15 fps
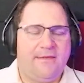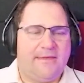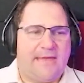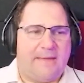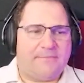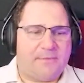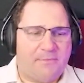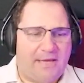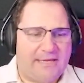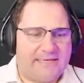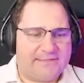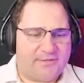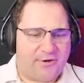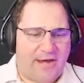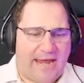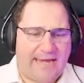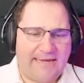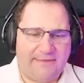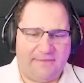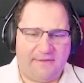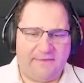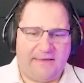Captain Mike, is there
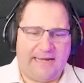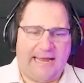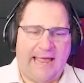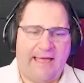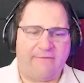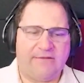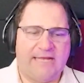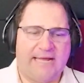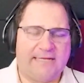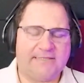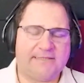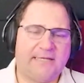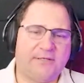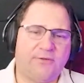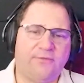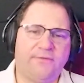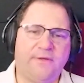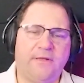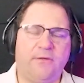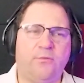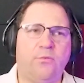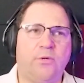anything that I haven't asked that you
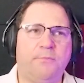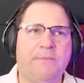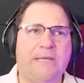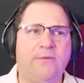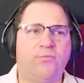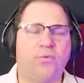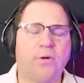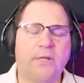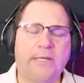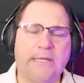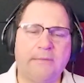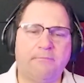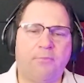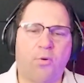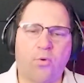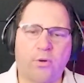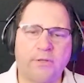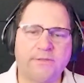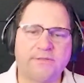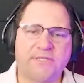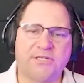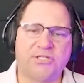feel would be really
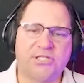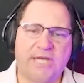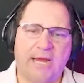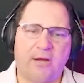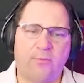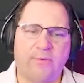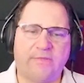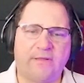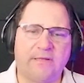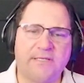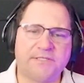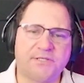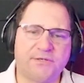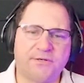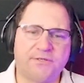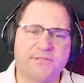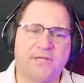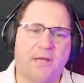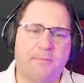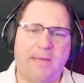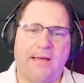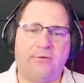important to share with the
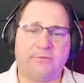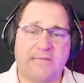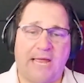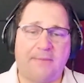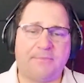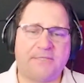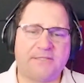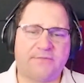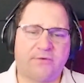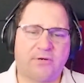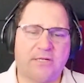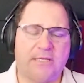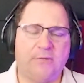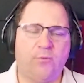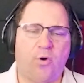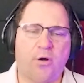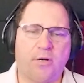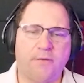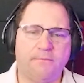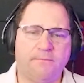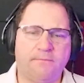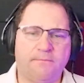listeners about Captains for Clean Water?